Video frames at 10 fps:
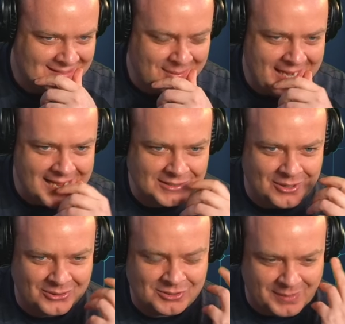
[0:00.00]
Because we get
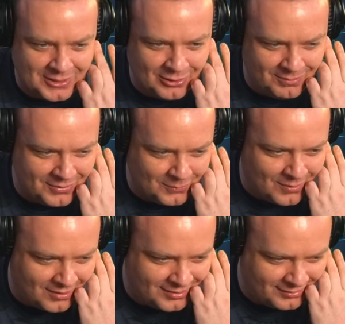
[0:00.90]
told to become the
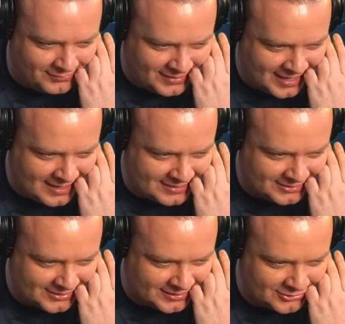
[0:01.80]
Warrior of
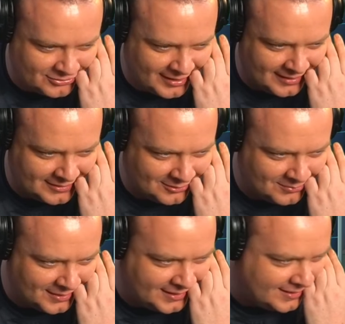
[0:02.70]
Darkness in this trailer,
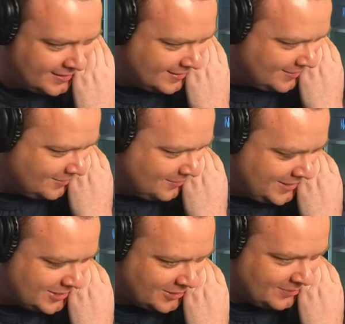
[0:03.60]
don't we?
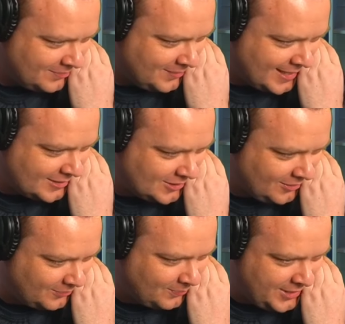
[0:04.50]
We do. We get
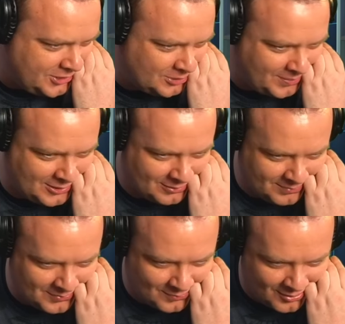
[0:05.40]
told we should
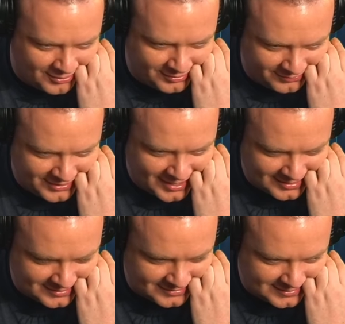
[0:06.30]
become the Warrior of
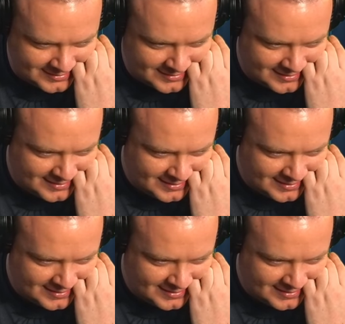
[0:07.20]
Darkness.